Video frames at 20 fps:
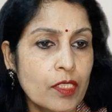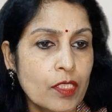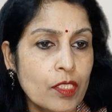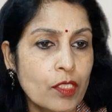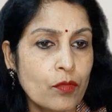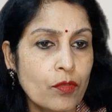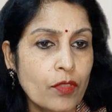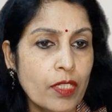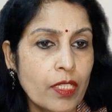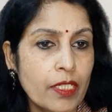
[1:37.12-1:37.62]

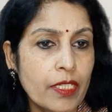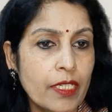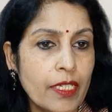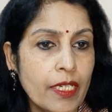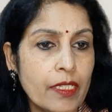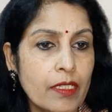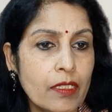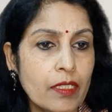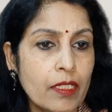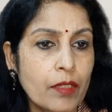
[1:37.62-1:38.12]
you will
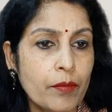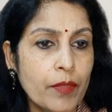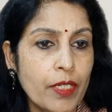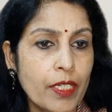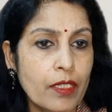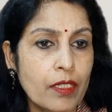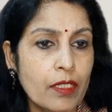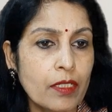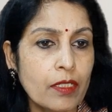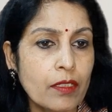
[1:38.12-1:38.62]
get a
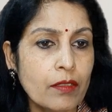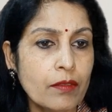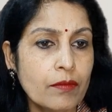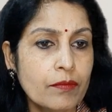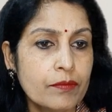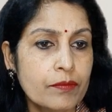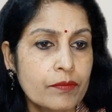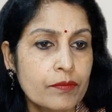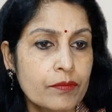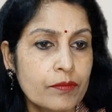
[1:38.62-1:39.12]
remainder
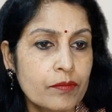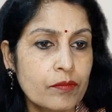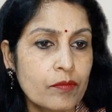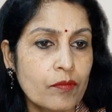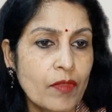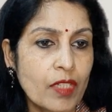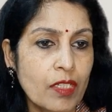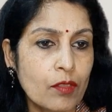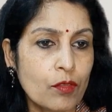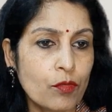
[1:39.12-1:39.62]

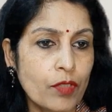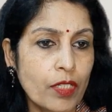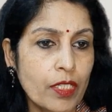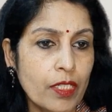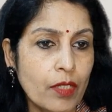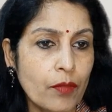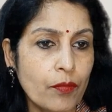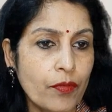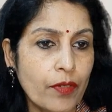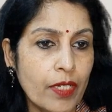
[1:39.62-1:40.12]

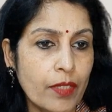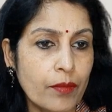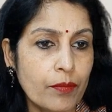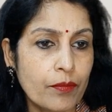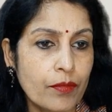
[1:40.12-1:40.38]
25.